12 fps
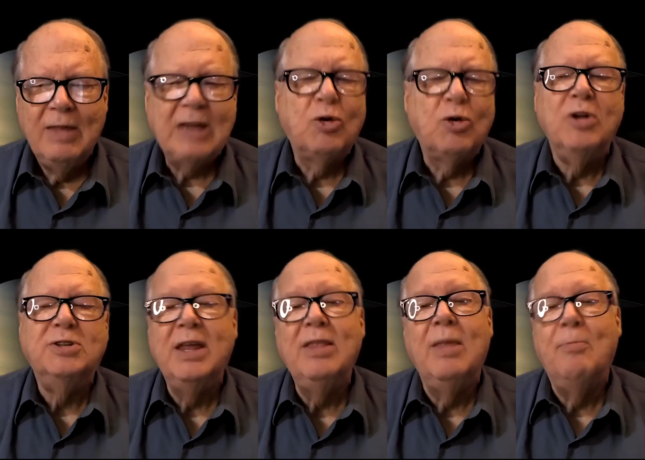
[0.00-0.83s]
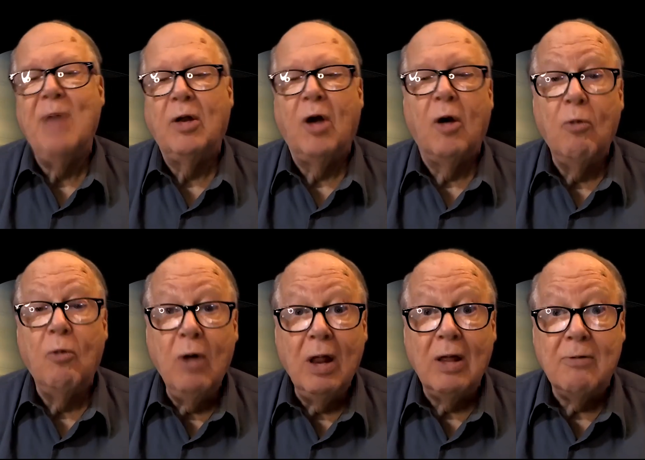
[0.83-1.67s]
asteroids in the belt are
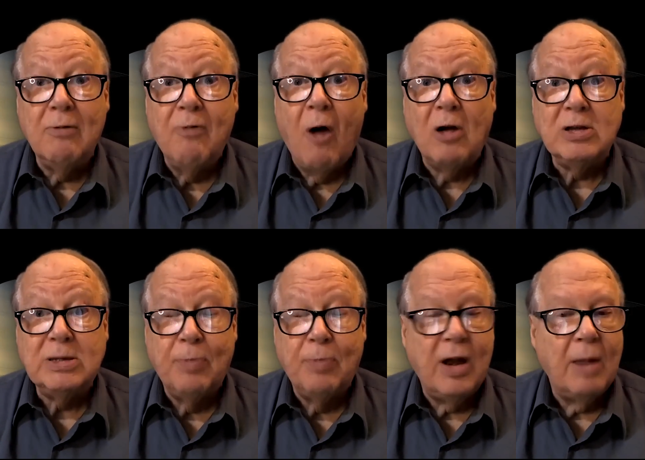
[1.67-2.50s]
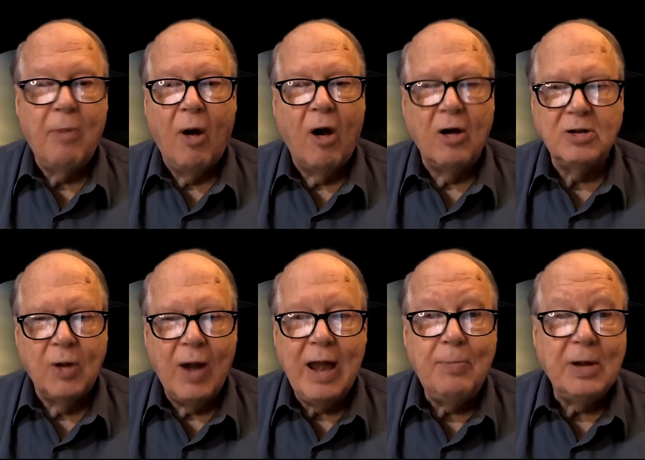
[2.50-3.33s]
really far spread apart.
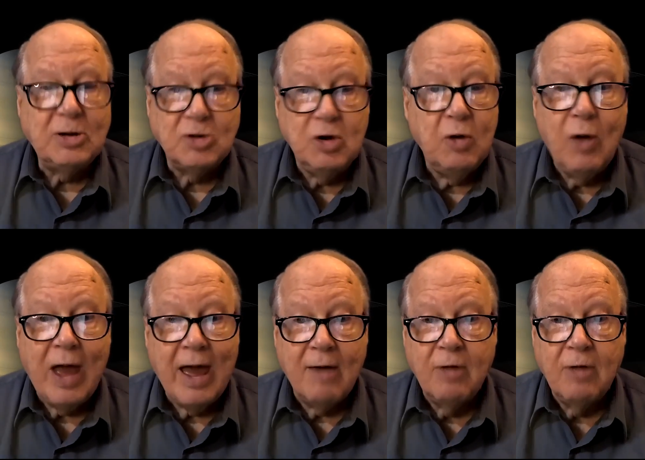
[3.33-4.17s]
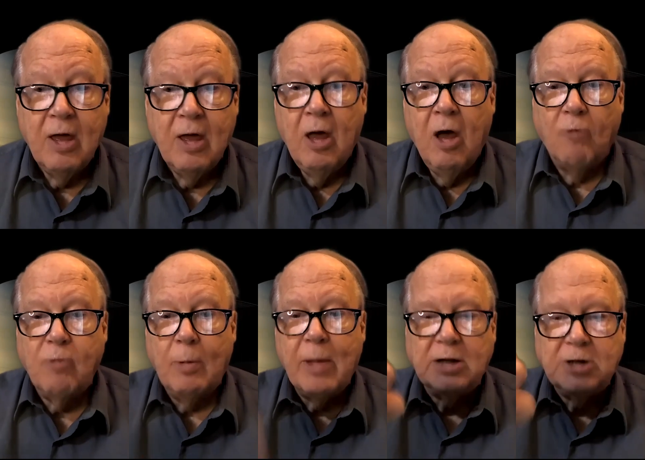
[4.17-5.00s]
So any picture you have,
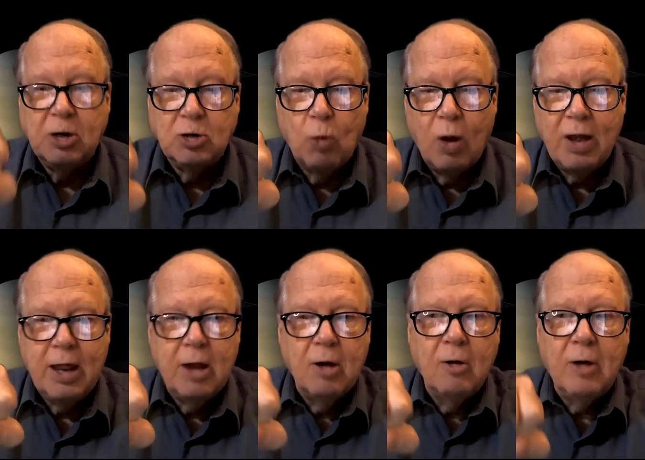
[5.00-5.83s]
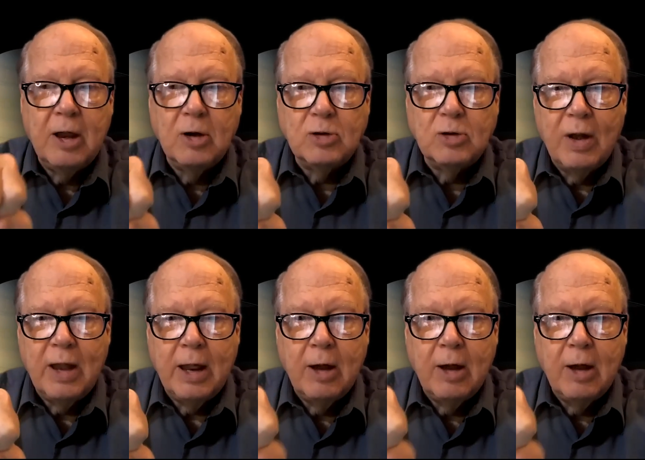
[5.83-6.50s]
oh my gosh, here's one here, and here's one